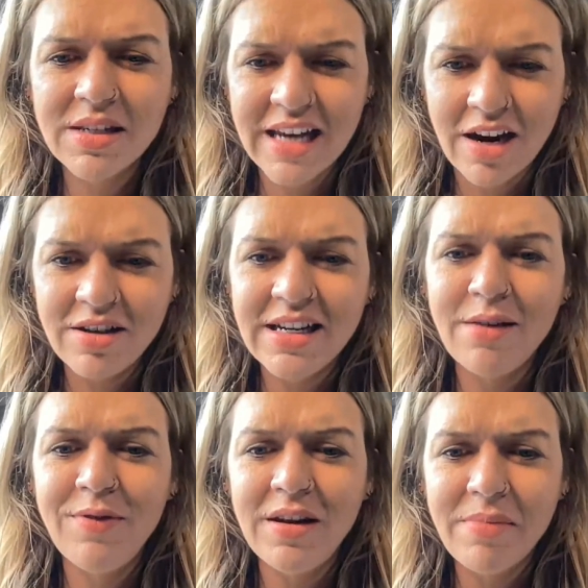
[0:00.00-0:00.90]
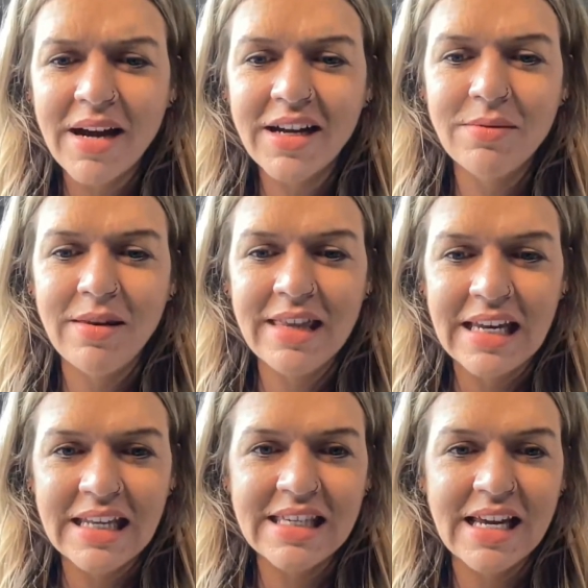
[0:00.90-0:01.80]
we're scared to get feedback because we
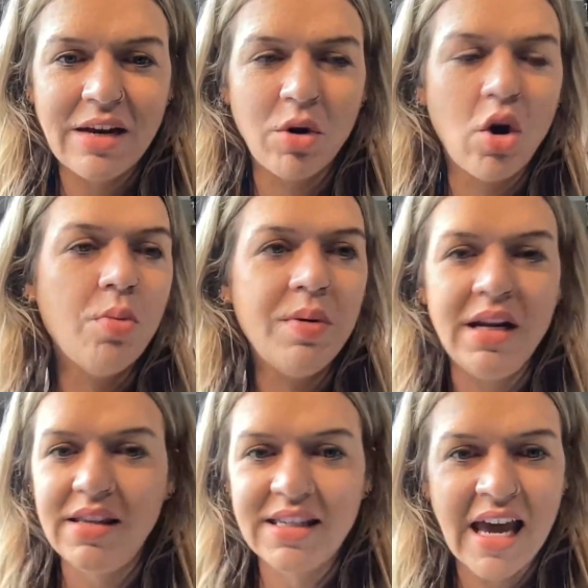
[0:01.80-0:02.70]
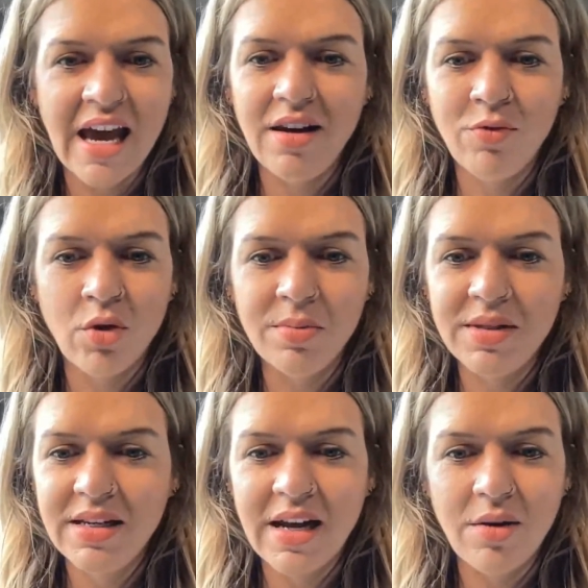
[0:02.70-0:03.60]
think it's like we're opening this can of worms
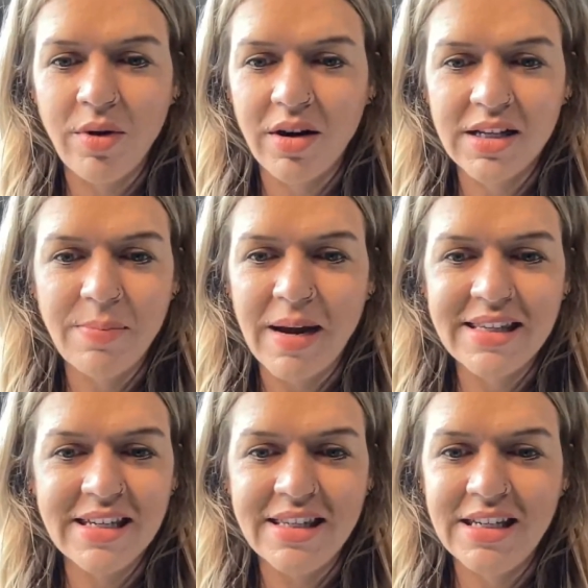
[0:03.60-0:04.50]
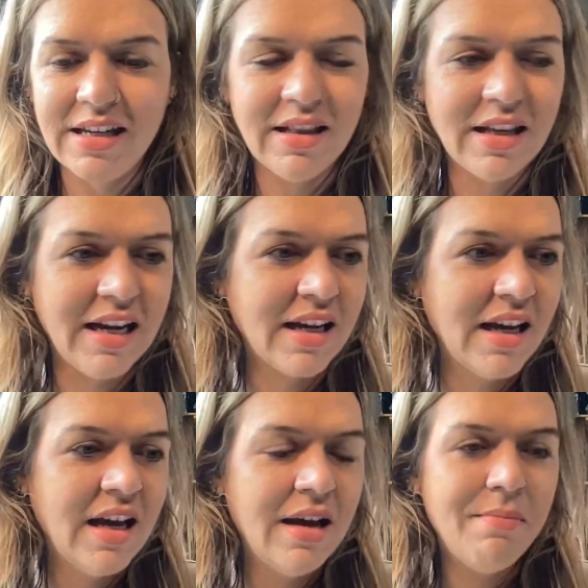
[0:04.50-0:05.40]
and now we're expected to like
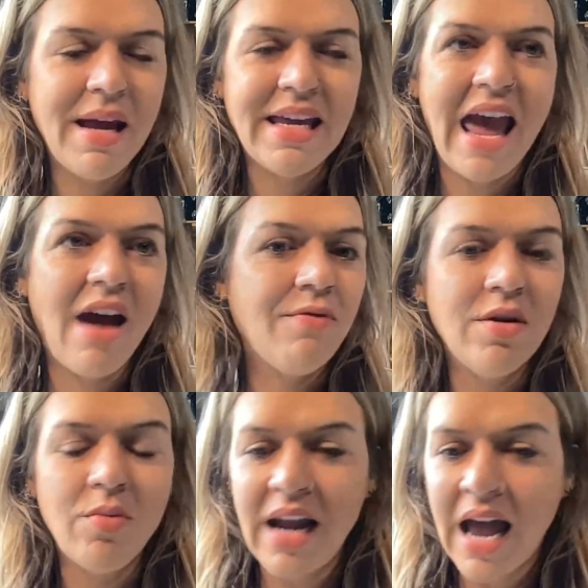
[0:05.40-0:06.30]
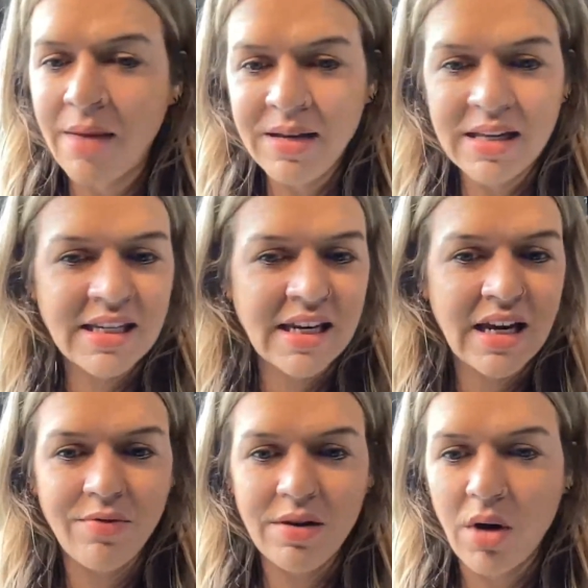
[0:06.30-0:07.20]
make everyone happy and tick
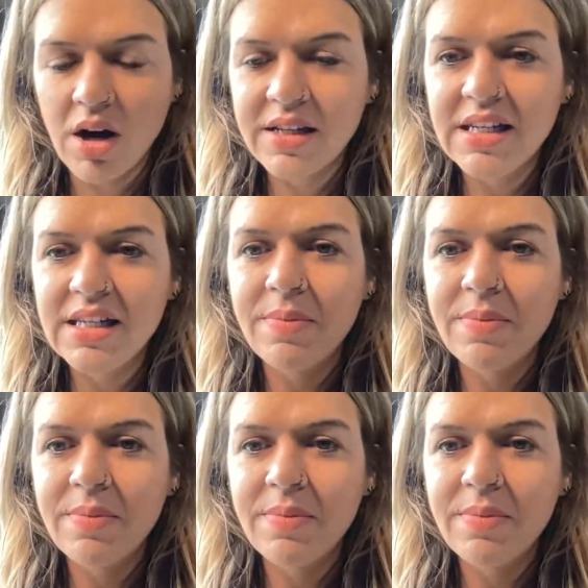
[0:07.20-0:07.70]
every boxes.